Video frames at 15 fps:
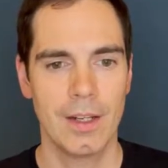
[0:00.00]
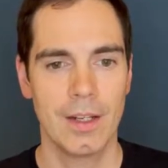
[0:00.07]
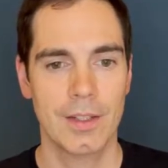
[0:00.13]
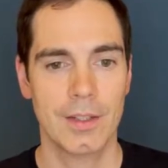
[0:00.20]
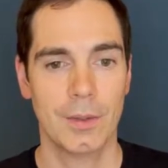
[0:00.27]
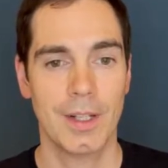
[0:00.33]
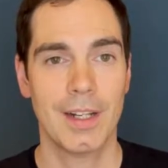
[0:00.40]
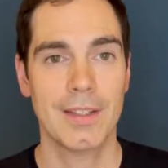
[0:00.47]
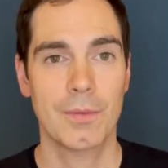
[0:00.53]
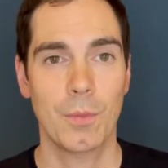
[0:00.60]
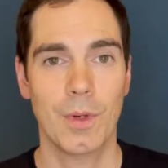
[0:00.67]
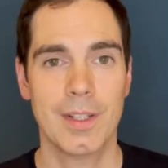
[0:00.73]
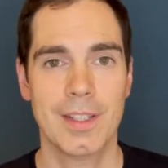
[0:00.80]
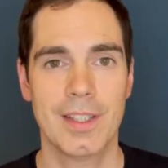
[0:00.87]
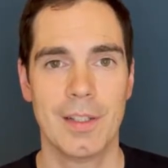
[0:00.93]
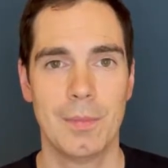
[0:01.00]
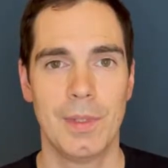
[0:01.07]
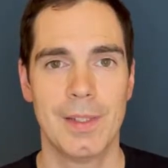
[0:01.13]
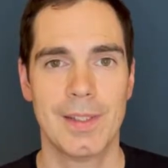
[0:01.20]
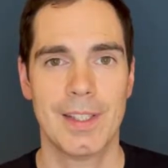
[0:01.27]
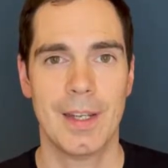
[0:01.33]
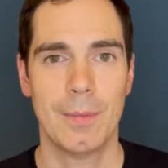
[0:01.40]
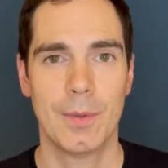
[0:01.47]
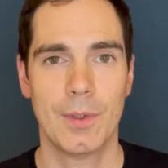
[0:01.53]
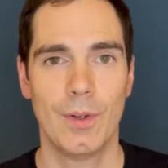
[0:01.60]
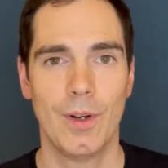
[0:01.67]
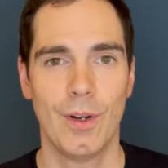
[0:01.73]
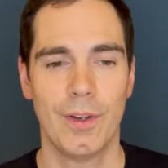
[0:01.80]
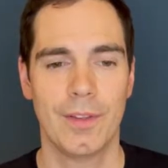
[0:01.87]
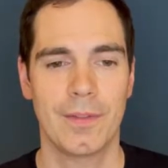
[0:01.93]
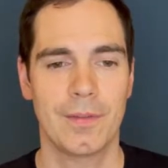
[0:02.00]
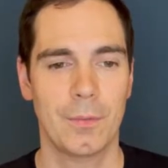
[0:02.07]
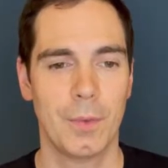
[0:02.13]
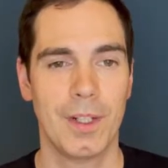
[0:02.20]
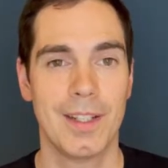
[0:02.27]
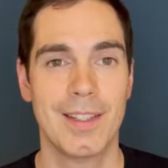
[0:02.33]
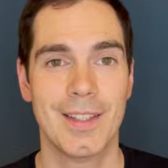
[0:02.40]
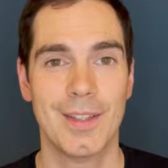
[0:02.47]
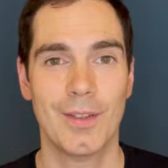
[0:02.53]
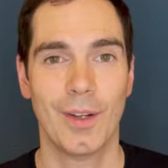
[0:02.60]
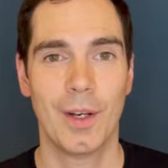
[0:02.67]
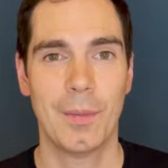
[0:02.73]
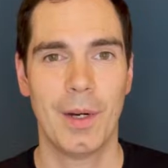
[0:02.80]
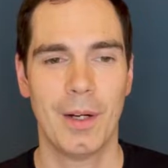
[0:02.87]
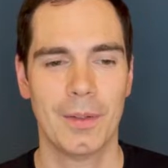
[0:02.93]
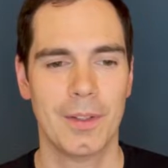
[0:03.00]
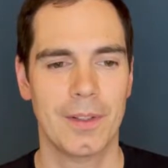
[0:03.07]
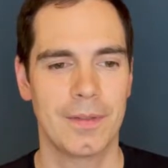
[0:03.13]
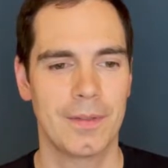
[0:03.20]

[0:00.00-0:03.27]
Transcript: So there's one simple step to learn. What is this all about?